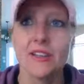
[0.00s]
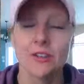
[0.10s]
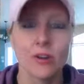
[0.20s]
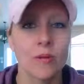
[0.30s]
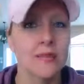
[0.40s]

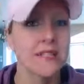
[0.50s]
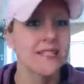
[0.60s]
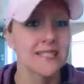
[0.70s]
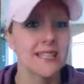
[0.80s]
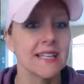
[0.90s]
normally,
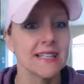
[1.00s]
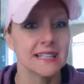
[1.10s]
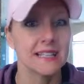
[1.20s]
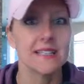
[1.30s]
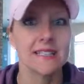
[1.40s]
stay
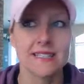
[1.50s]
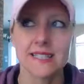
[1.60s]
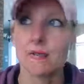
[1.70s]
lean, stay